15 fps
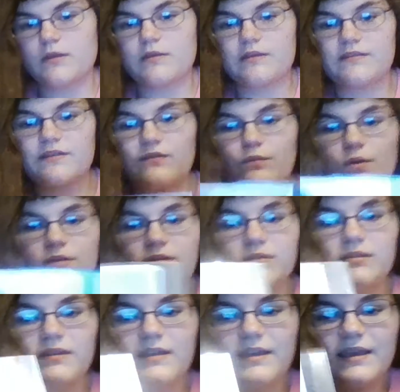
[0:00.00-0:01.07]
this is what
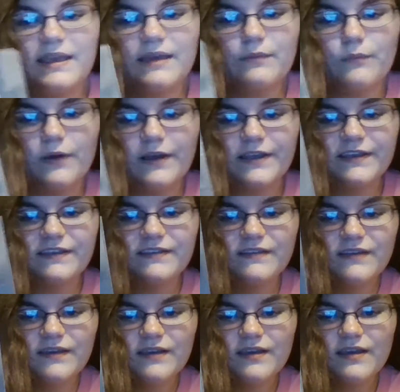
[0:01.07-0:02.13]
it
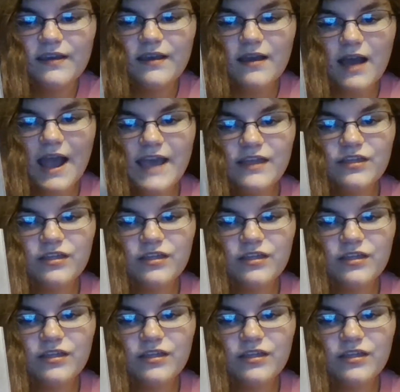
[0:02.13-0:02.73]
was. I